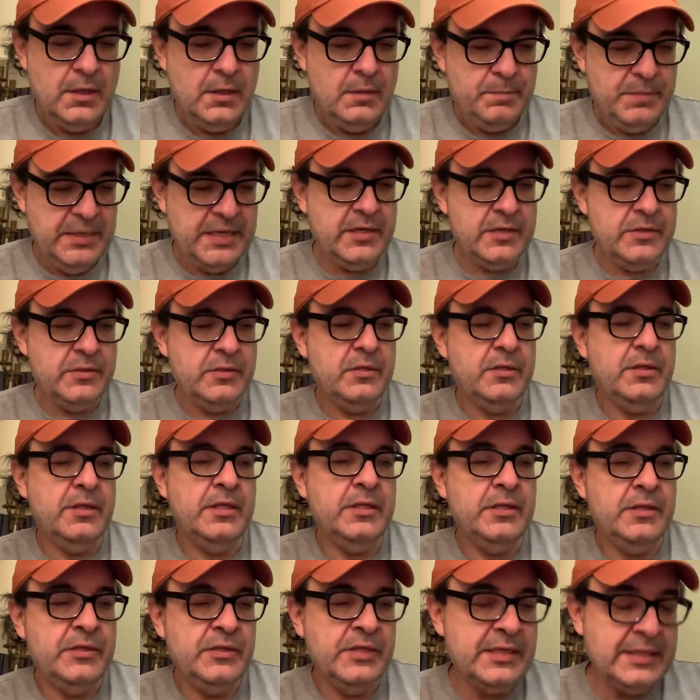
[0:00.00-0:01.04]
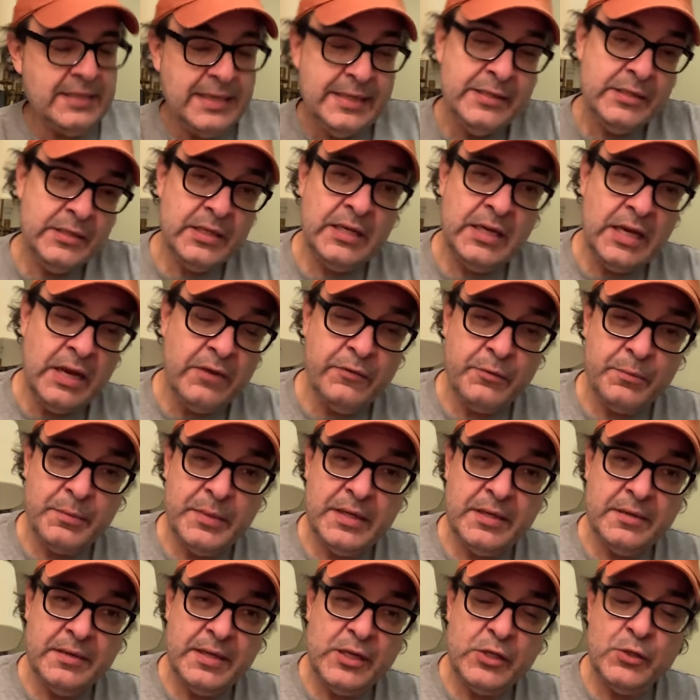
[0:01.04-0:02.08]
Because the Zelensky
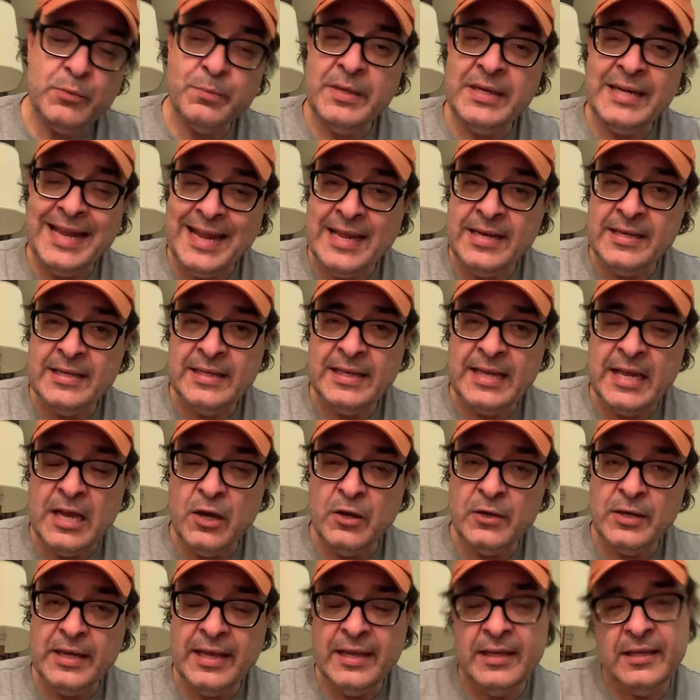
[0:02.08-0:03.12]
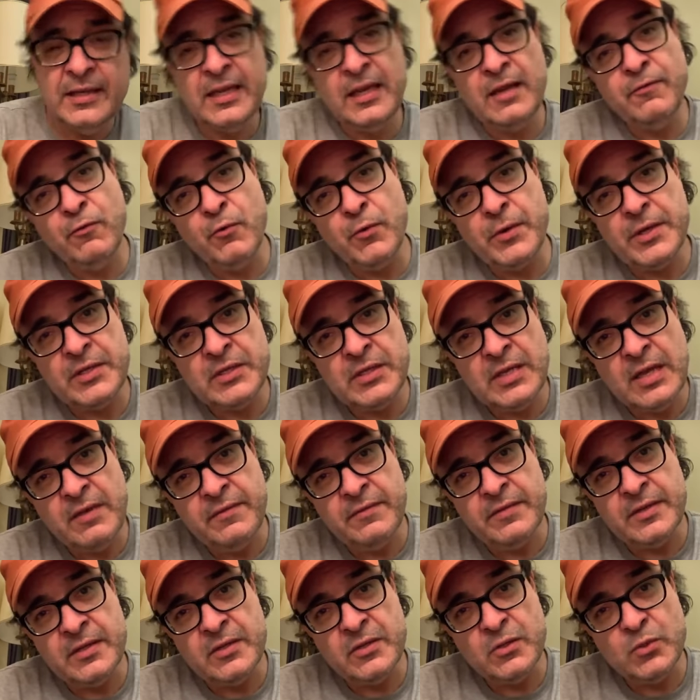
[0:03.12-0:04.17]
government has been handing out
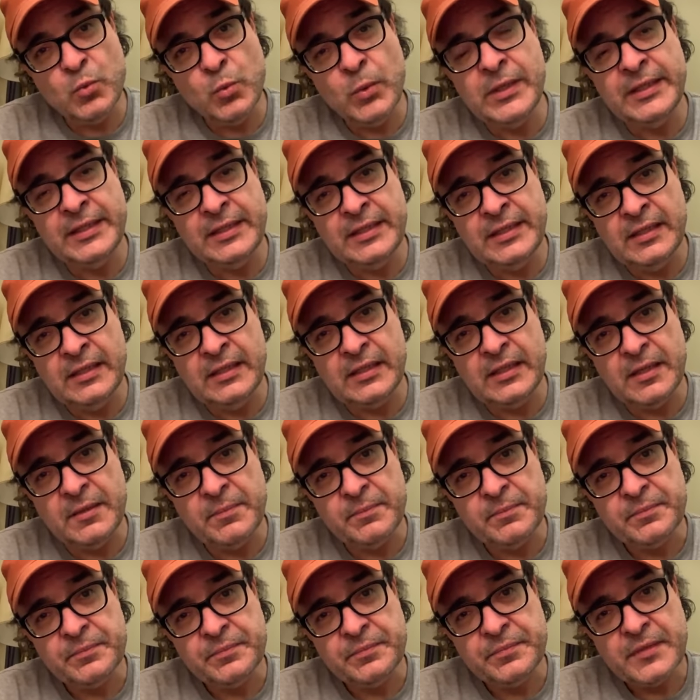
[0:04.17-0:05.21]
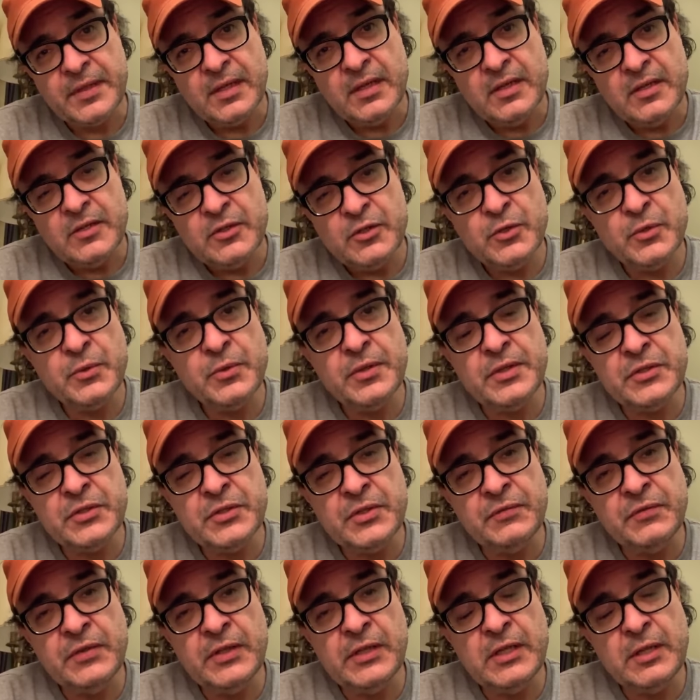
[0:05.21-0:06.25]
AK-47s willy-nilly to the
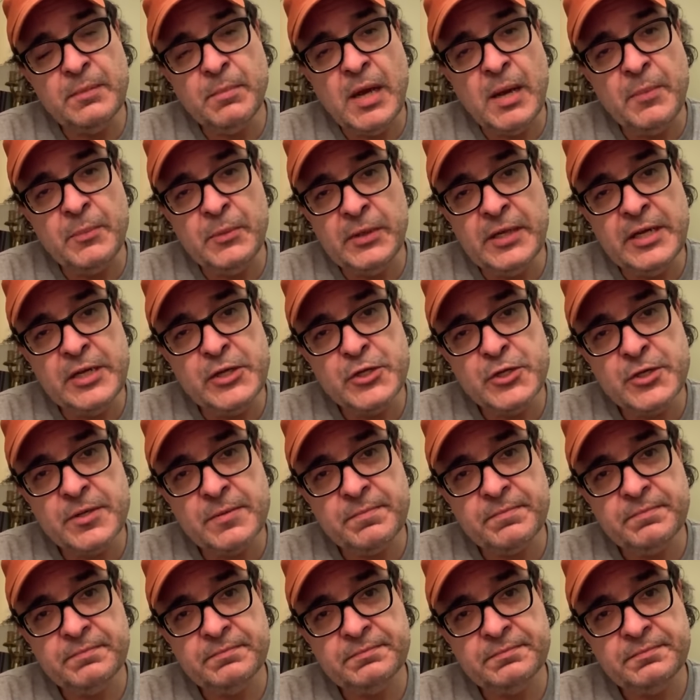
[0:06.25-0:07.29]
civilian population.